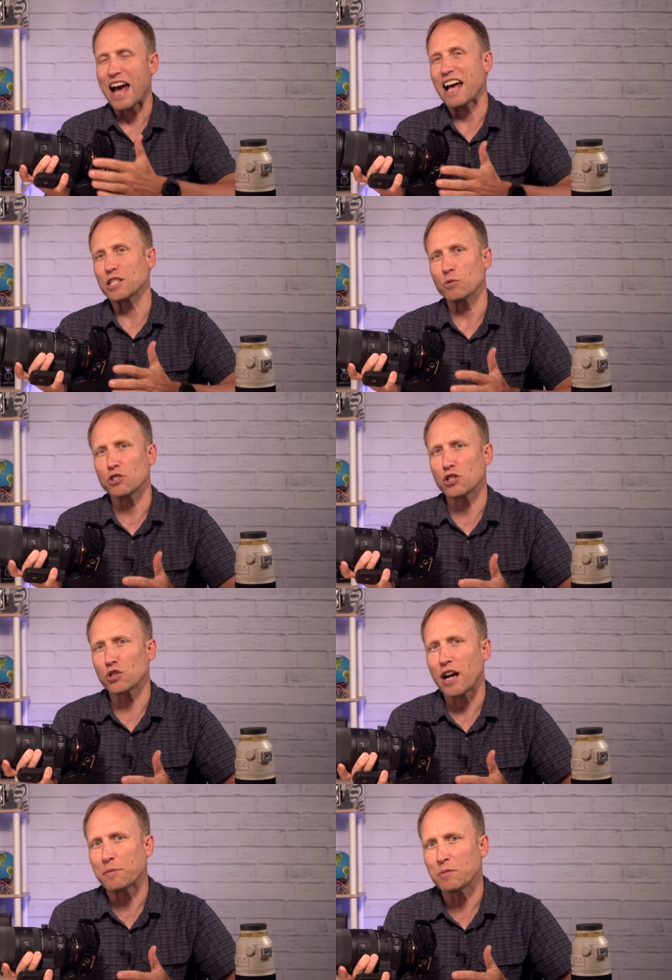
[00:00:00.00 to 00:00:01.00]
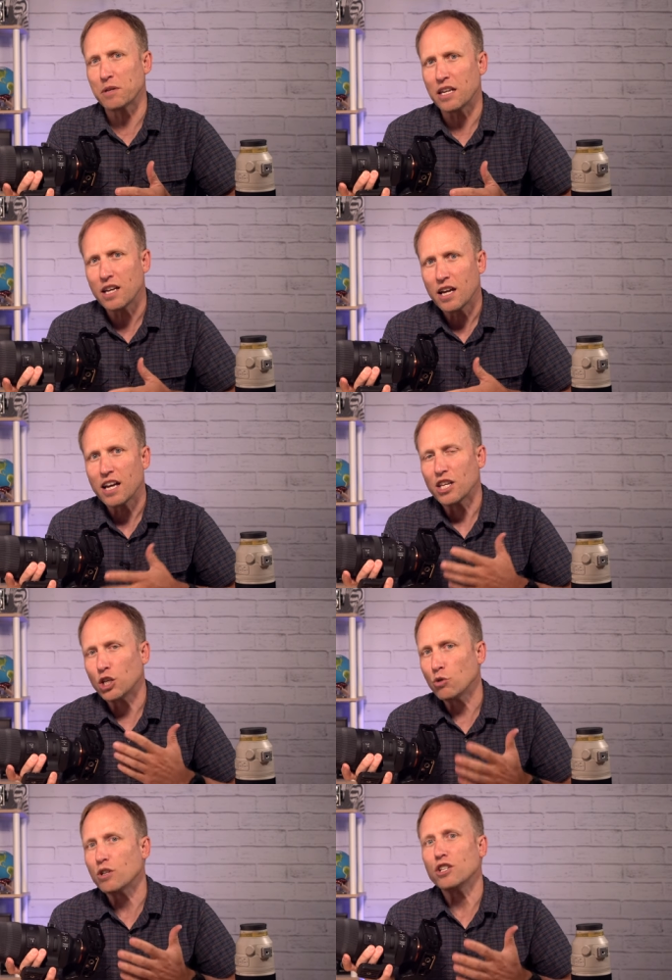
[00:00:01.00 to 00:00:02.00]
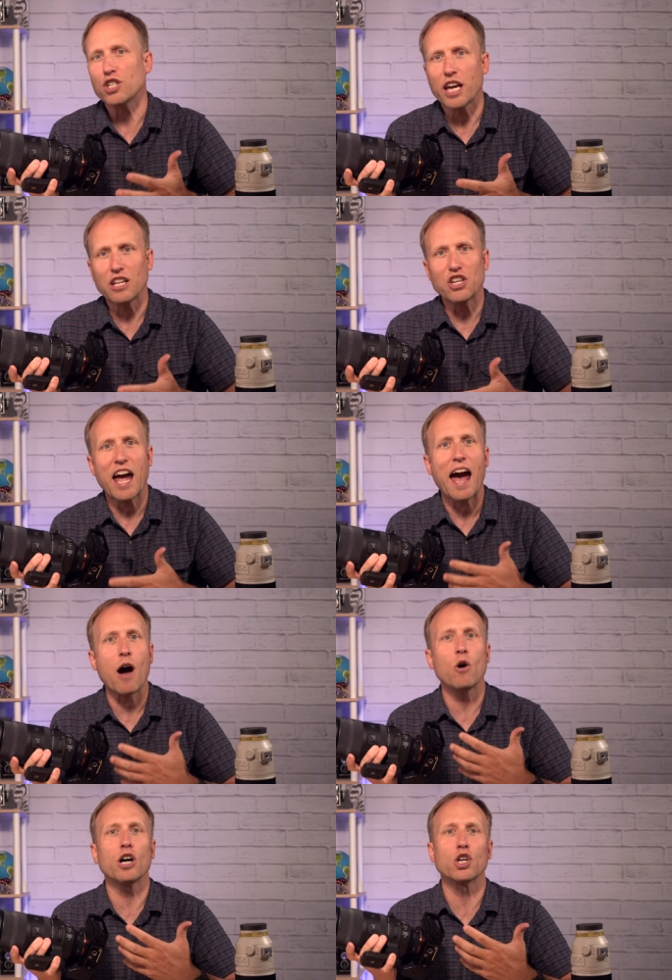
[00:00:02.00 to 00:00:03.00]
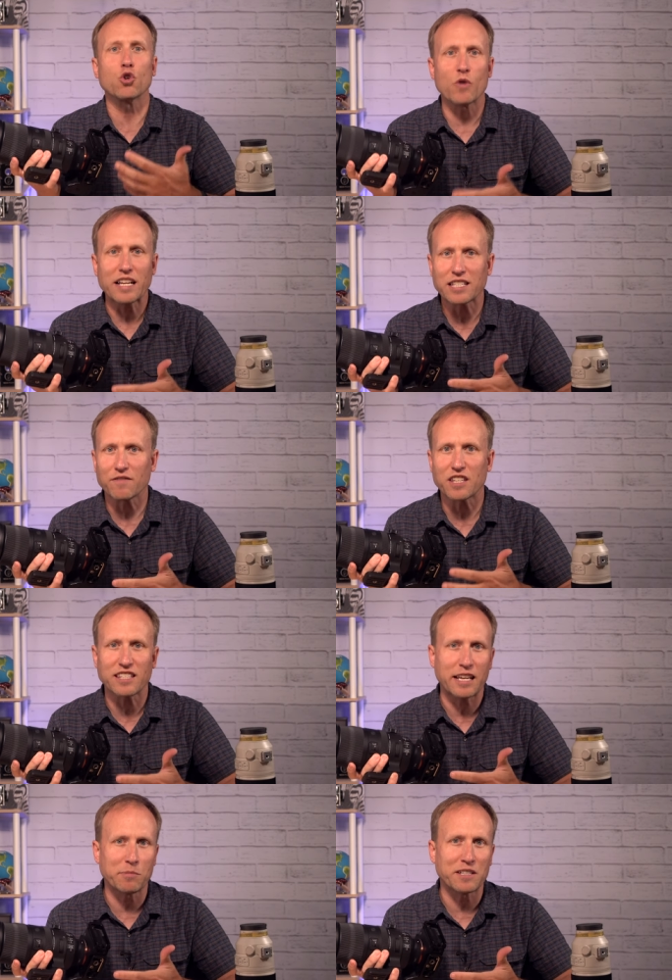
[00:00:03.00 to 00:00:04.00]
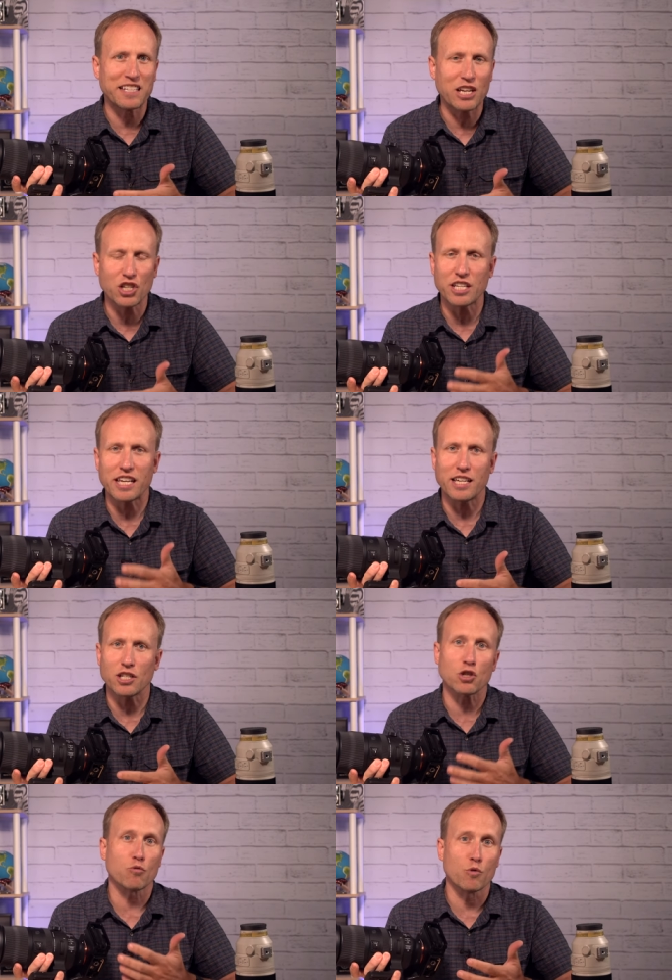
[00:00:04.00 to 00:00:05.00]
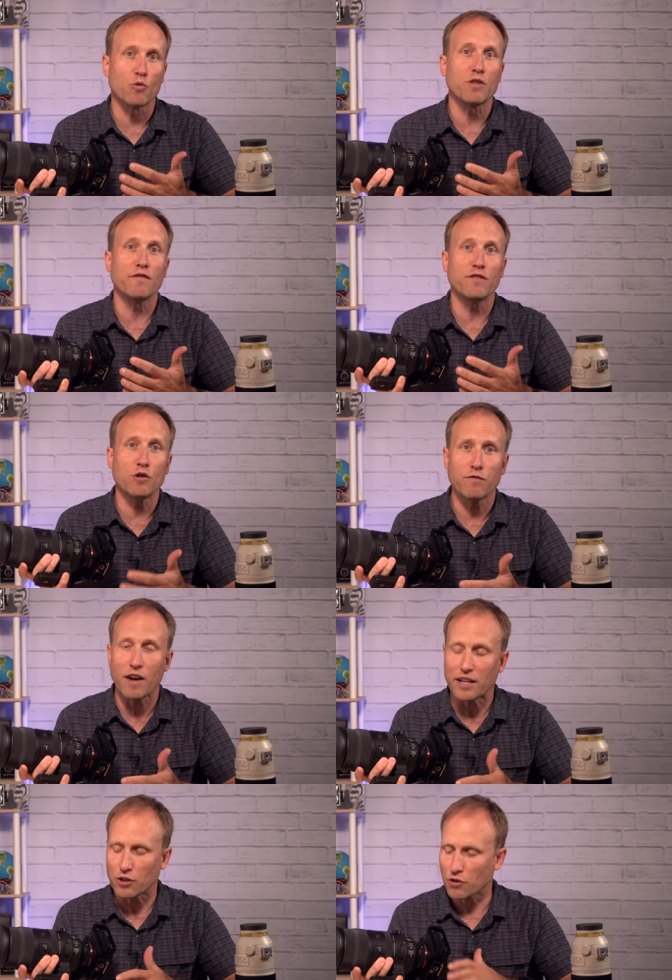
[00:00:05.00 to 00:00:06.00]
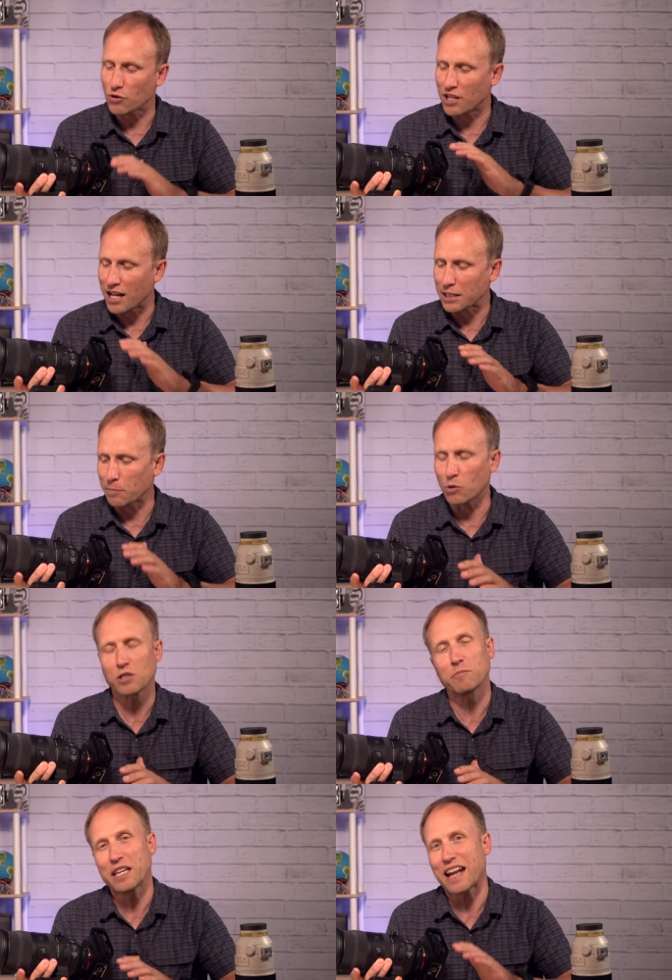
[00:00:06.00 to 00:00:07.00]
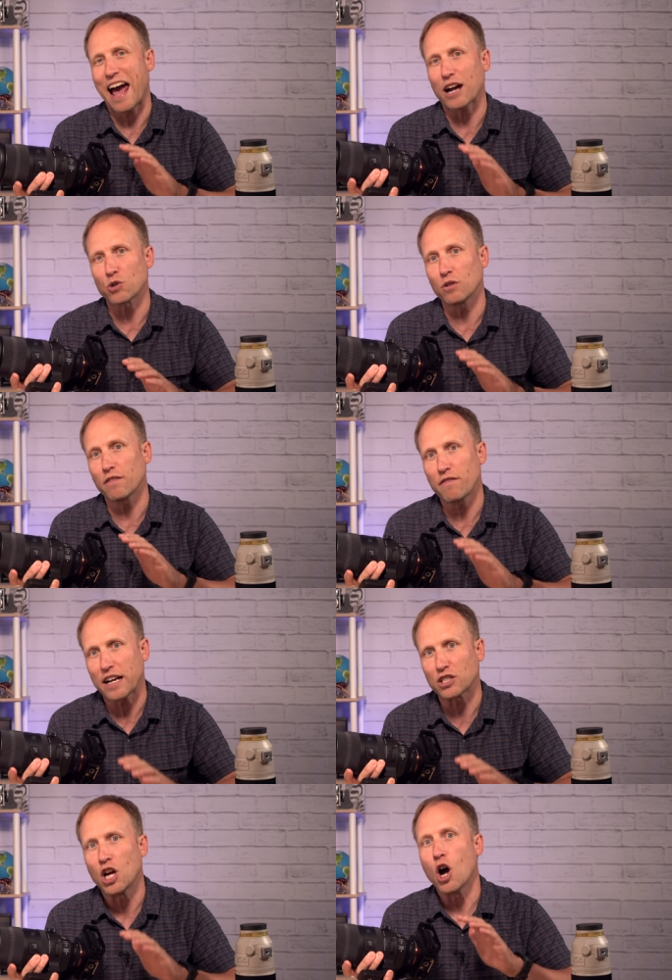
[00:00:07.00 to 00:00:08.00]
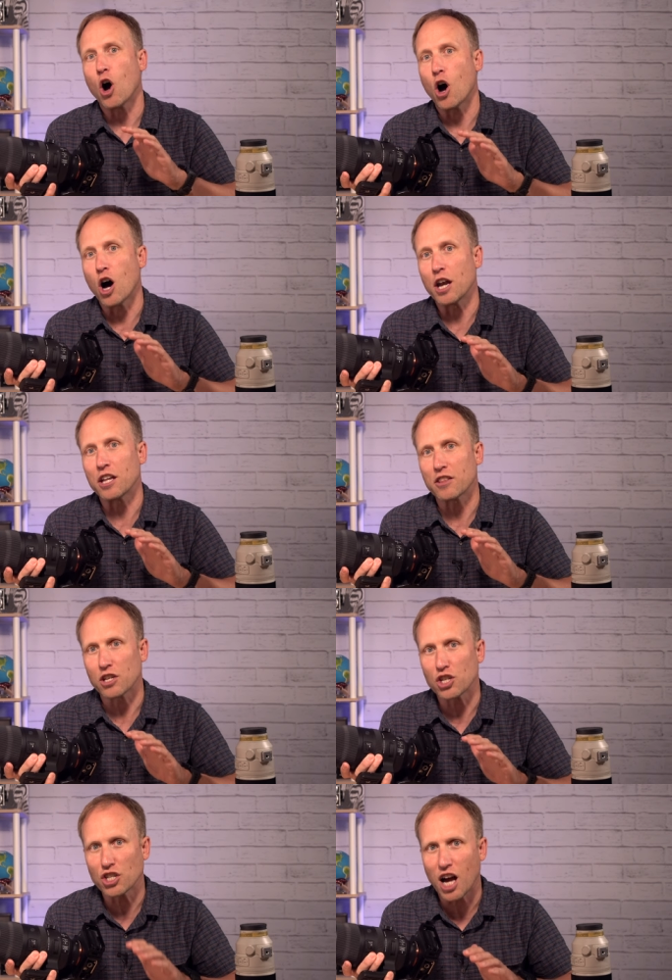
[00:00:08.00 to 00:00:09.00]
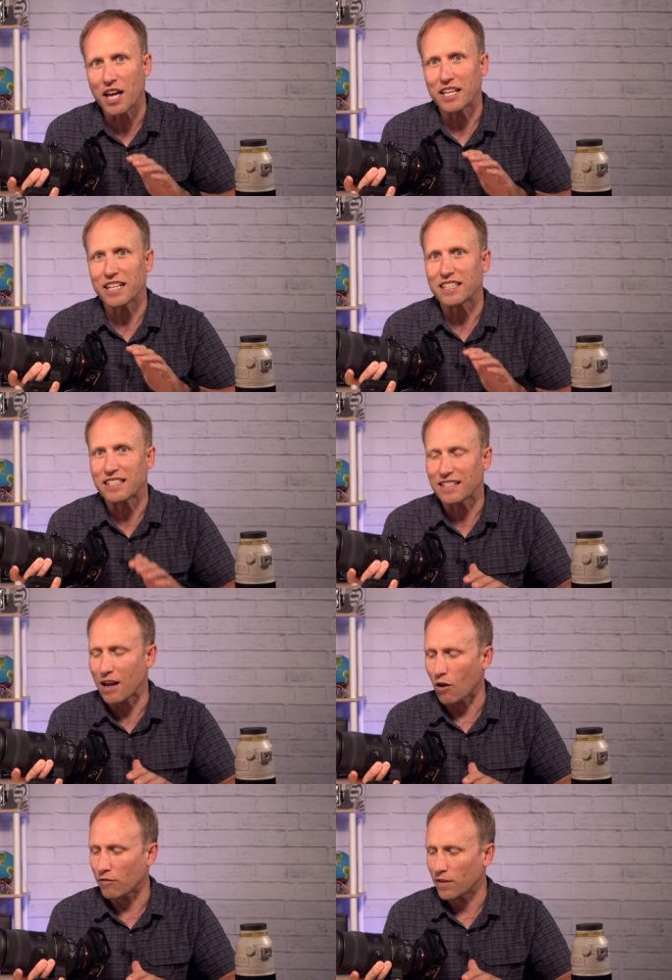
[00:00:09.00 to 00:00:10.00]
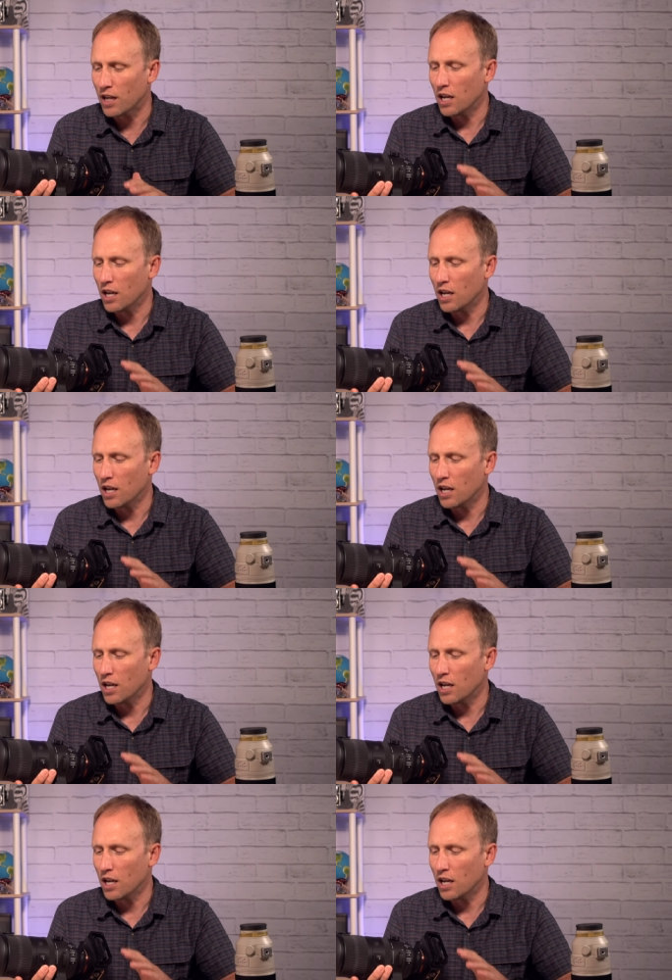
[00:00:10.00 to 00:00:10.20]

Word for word: As it was described to me, you can change how aggressive the stabilization is through the viewfinder. There's not supposed to be an actual effect on the shot itself.